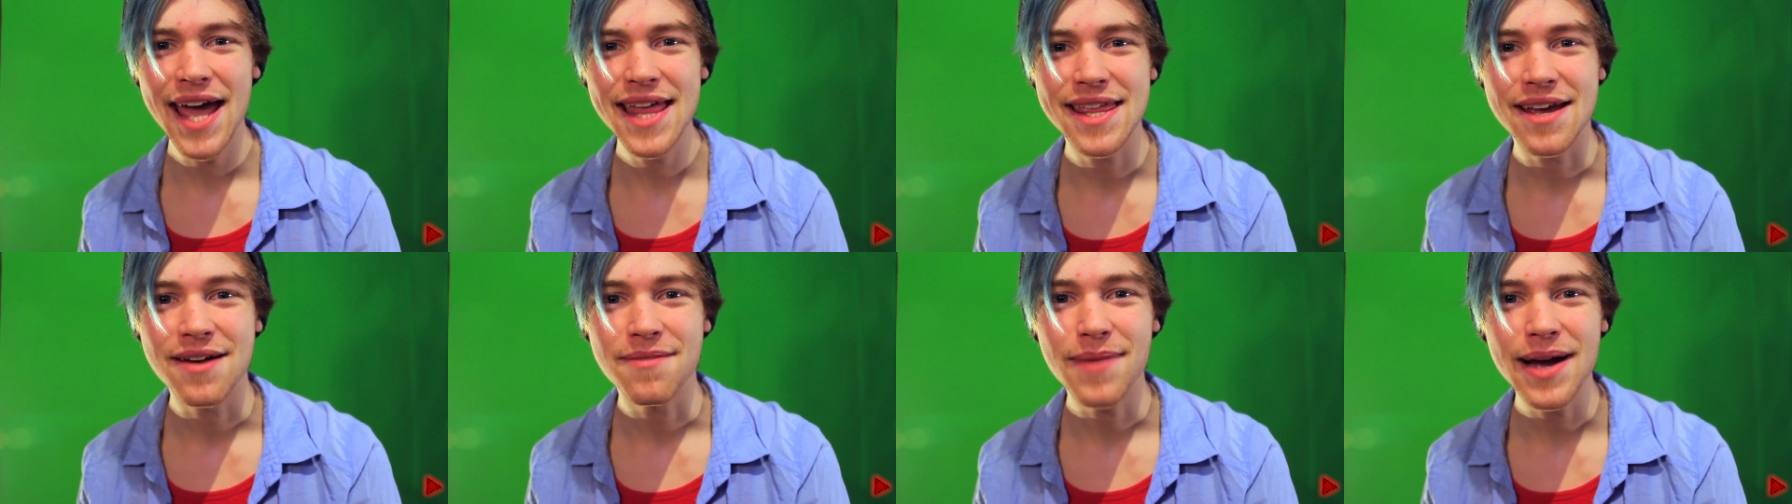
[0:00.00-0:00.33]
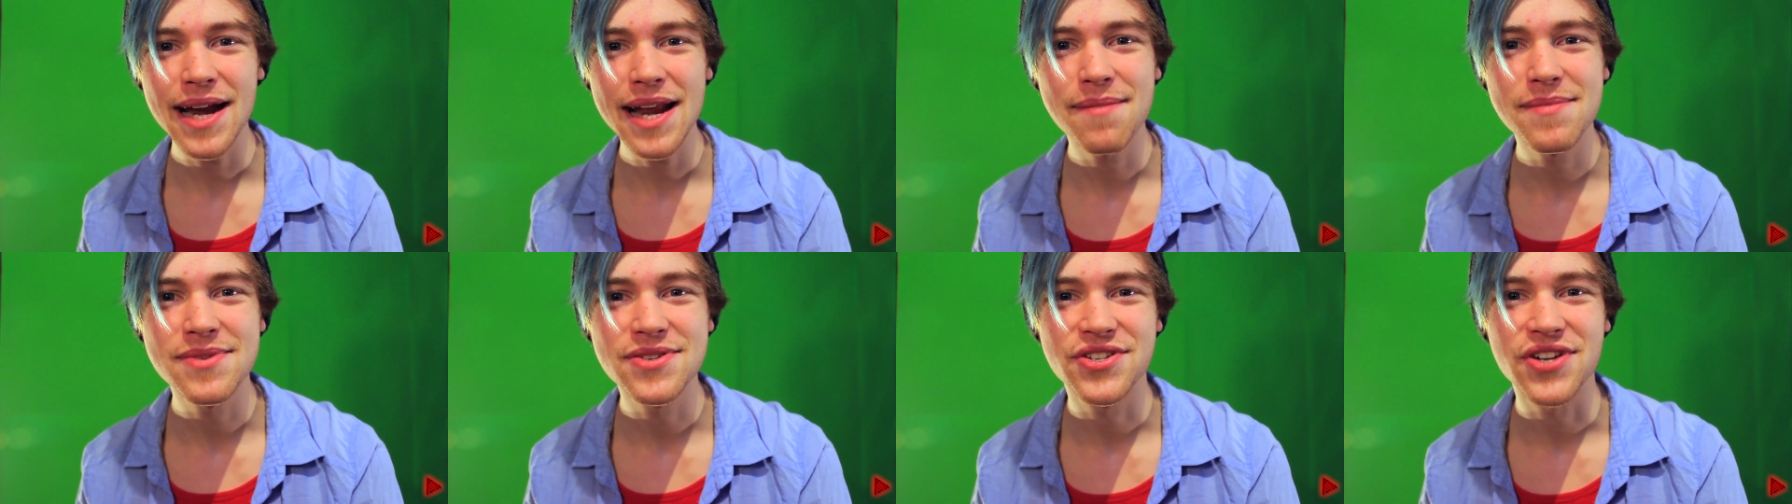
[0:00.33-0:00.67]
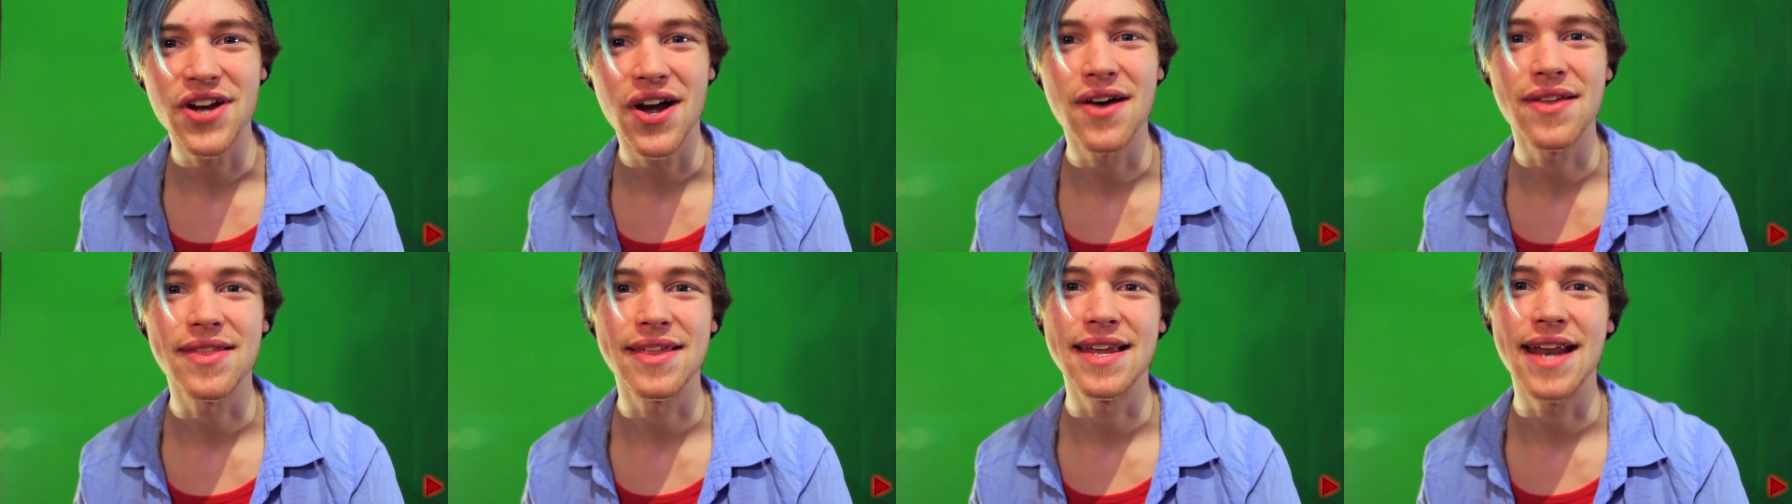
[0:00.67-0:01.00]
Hey there, my name is
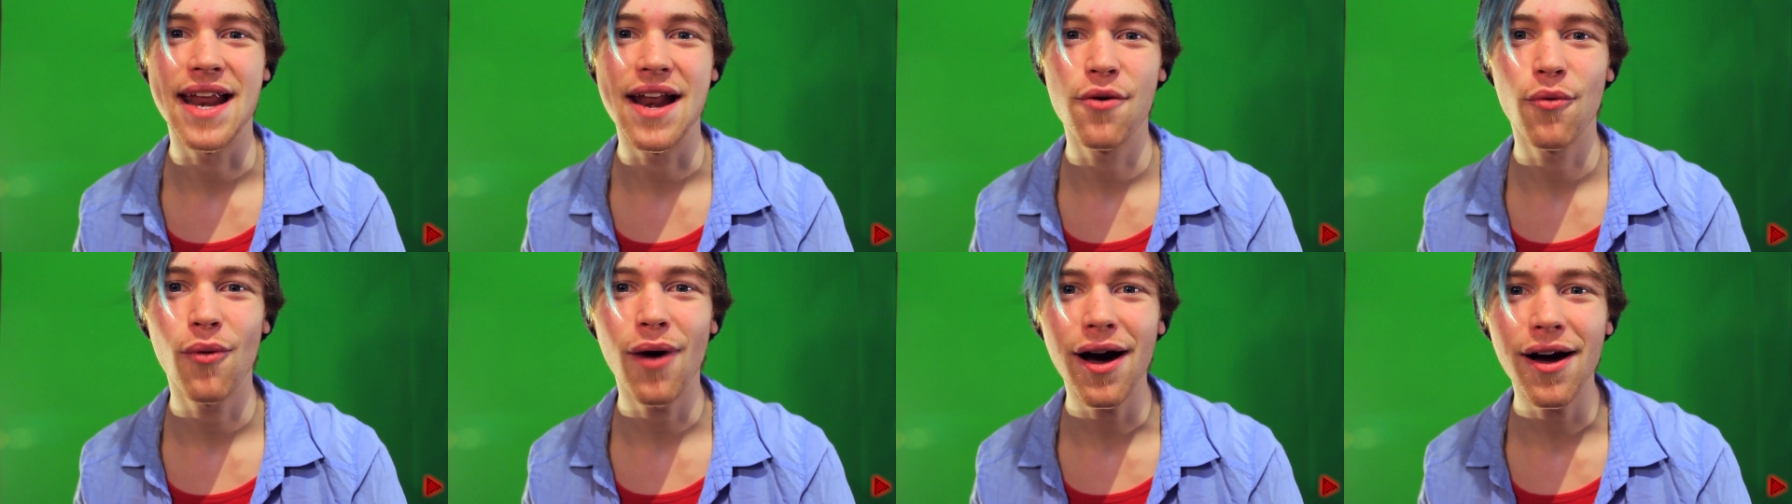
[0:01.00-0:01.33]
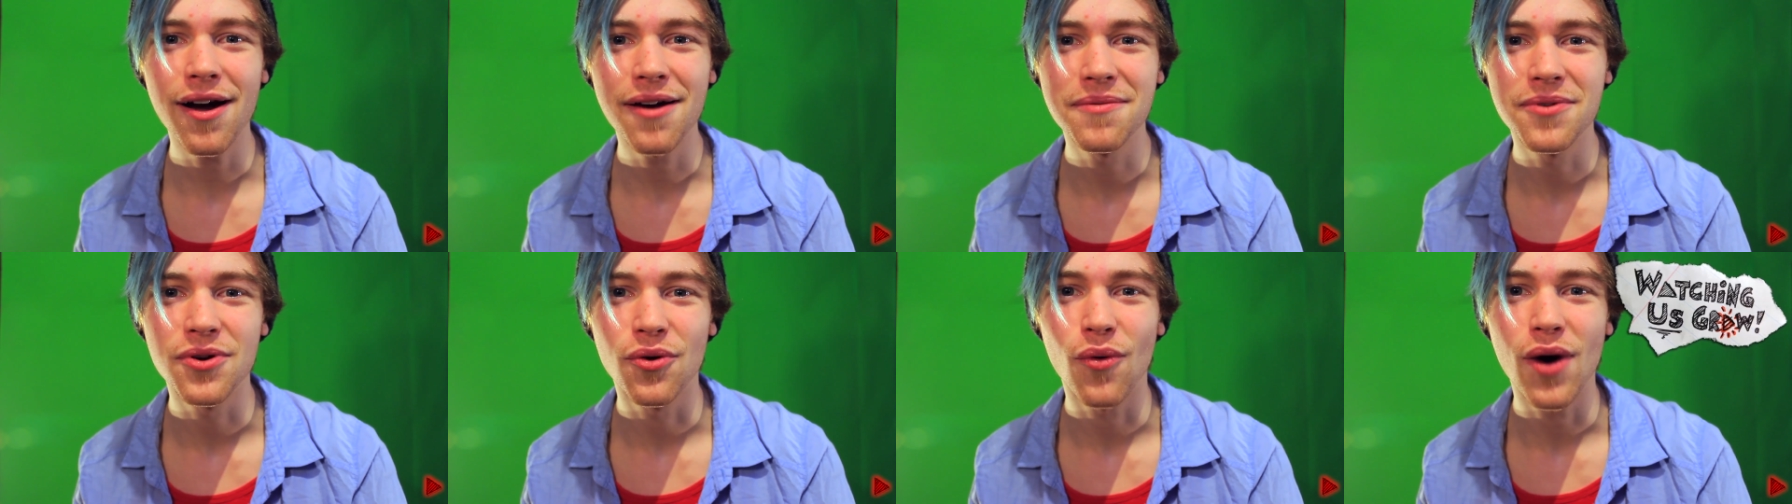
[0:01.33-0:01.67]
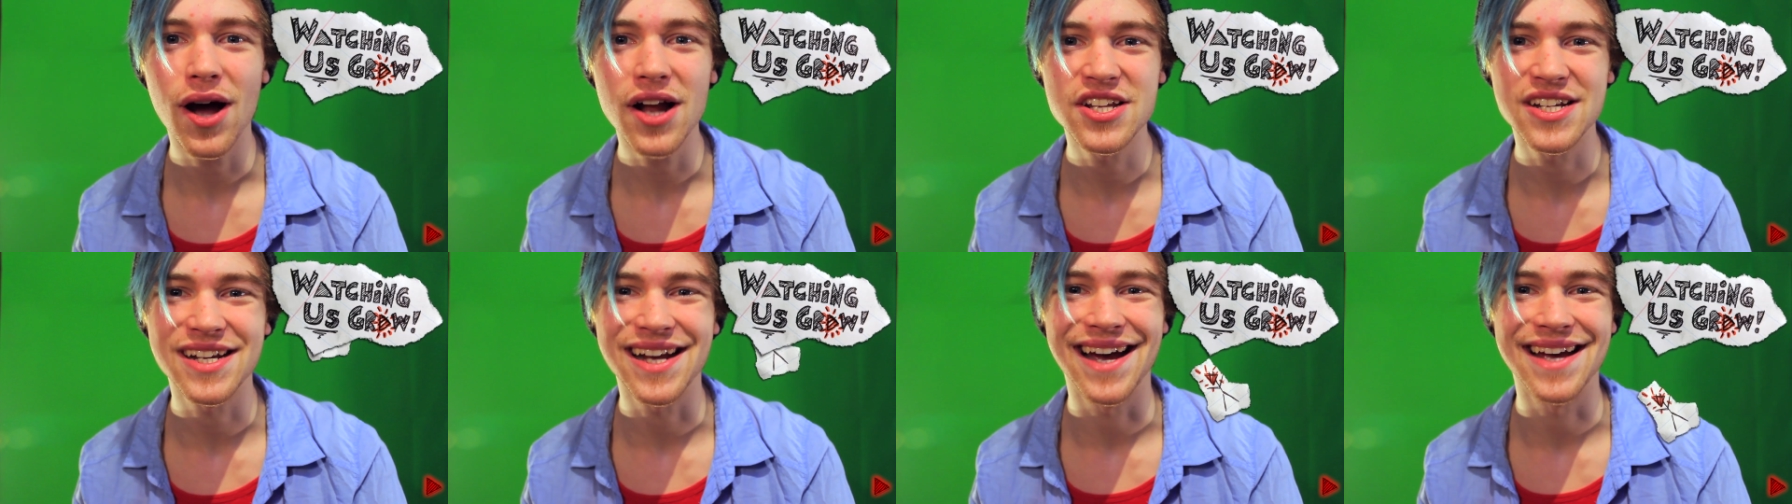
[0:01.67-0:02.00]
Jonathan, and welcome to
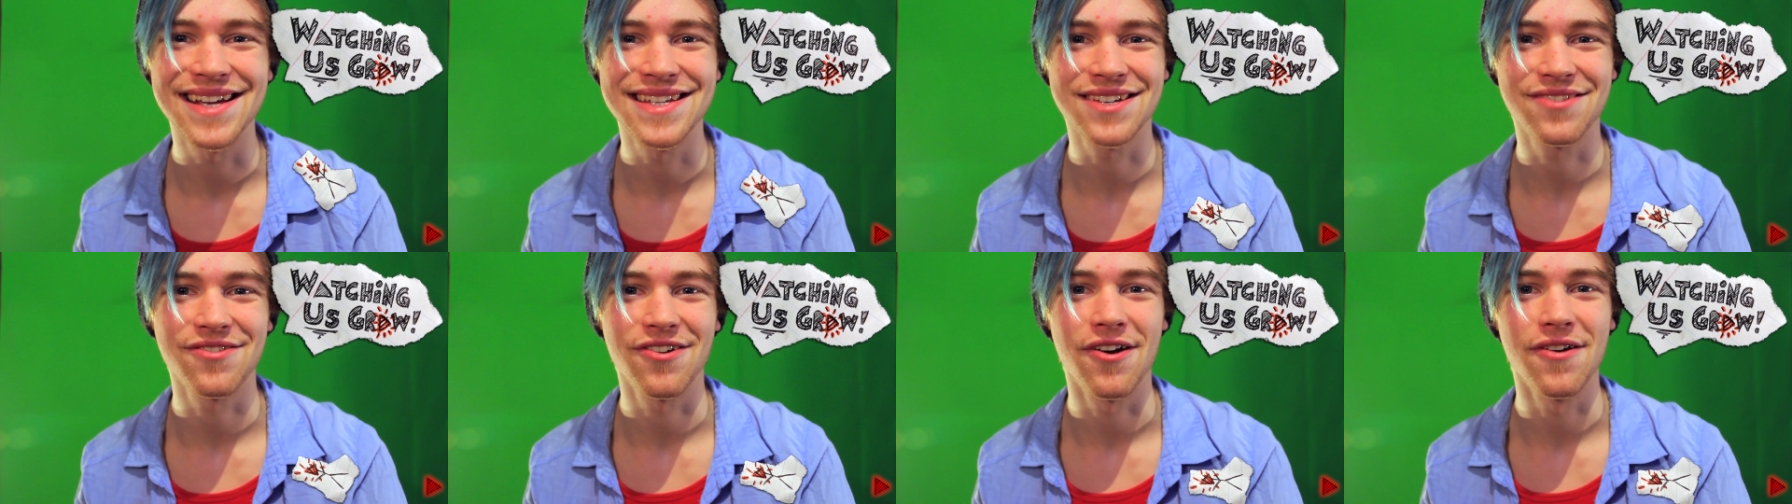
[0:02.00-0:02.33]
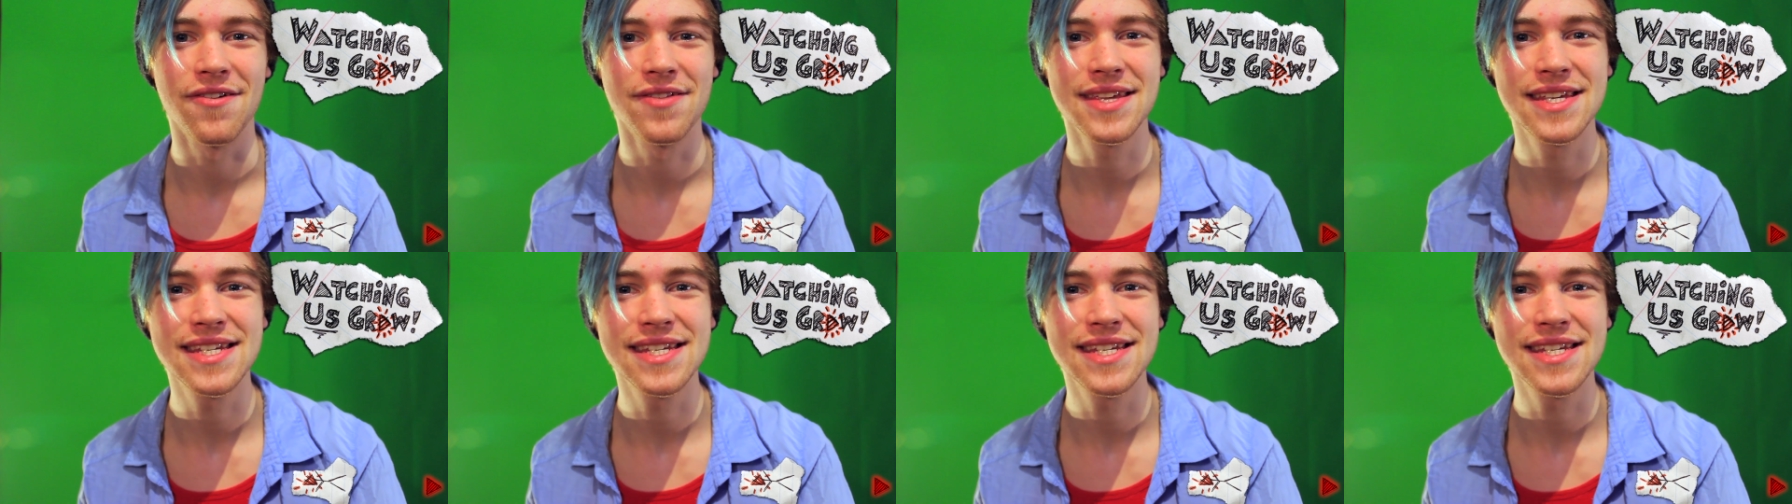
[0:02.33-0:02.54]
Watching Us Grow.